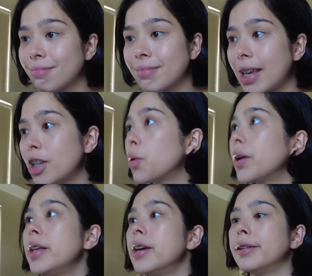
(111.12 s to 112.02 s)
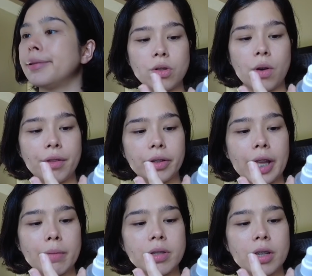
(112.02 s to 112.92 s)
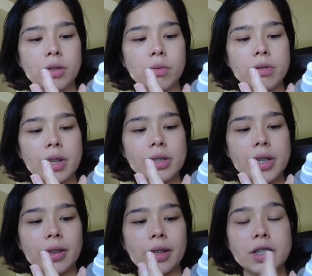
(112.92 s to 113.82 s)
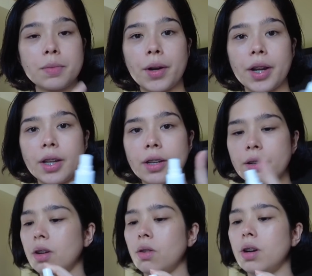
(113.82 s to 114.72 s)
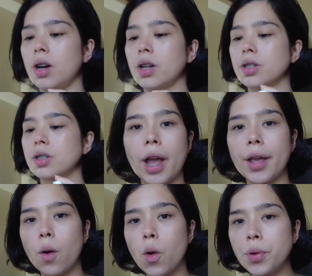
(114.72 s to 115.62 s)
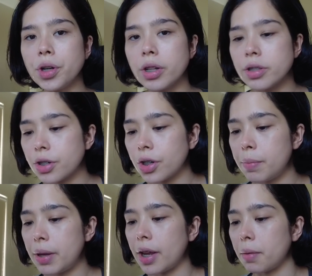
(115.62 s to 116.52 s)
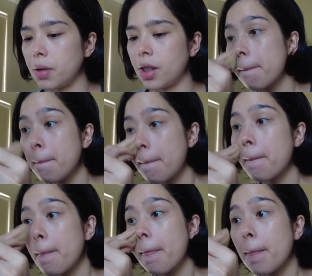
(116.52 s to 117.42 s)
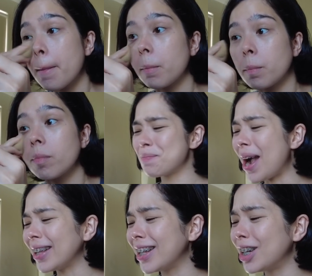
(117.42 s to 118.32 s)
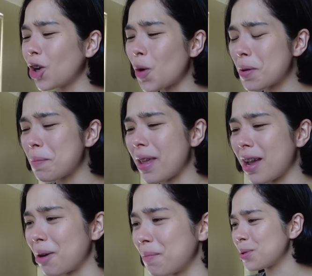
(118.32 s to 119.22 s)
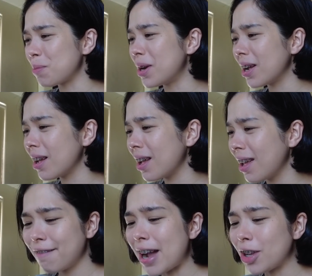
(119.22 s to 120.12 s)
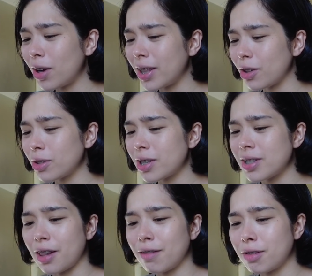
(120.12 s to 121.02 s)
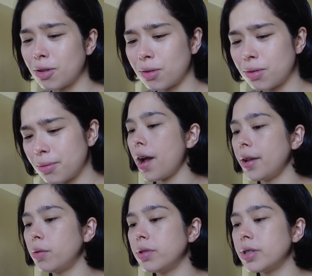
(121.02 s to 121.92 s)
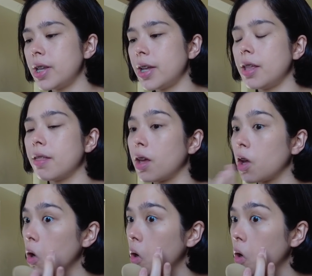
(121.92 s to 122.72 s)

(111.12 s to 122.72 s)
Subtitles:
I had no idea. So other times I use a setting spray. Oh gosh. I hope you're not screaming at me. Bakit ganito ako mag-makeup? Sobrang violent ko sa self ko. I don't see anything.